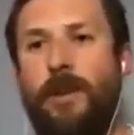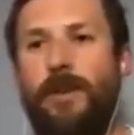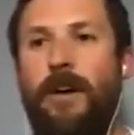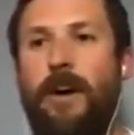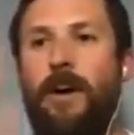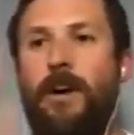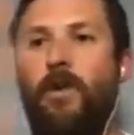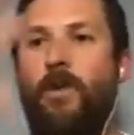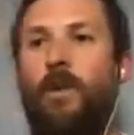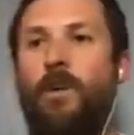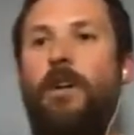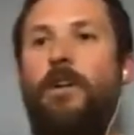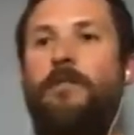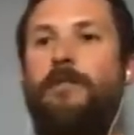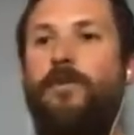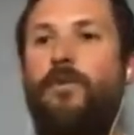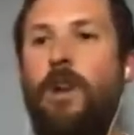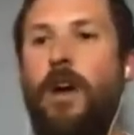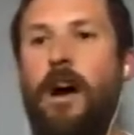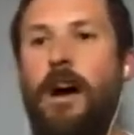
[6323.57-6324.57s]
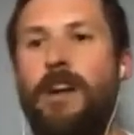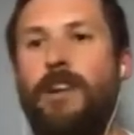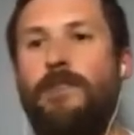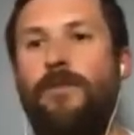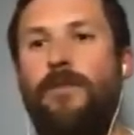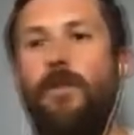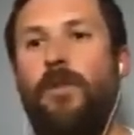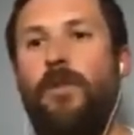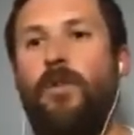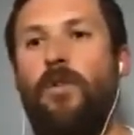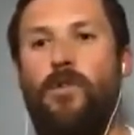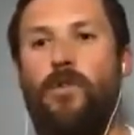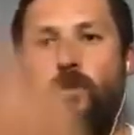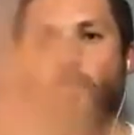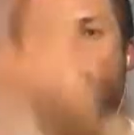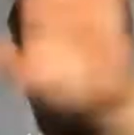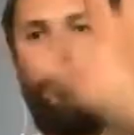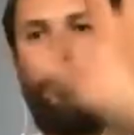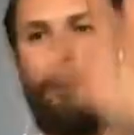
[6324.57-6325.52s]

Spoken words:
or going full carnivore or